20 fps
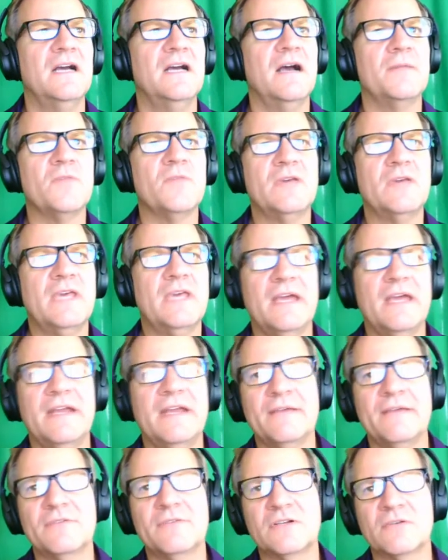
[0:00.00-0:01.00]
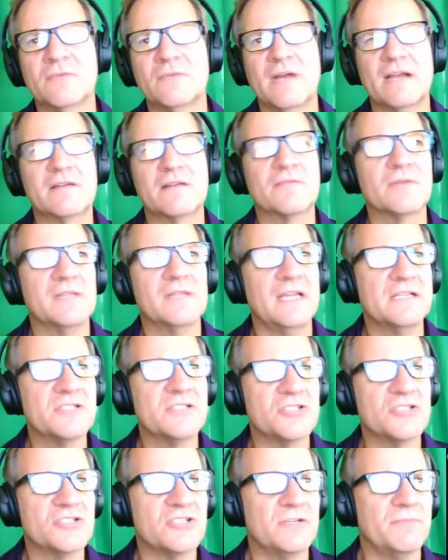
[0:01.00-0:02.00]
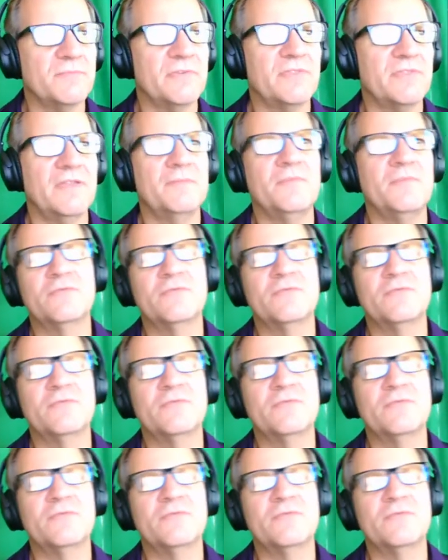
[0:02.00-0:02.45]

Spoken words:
You can't have a direct relationship with them.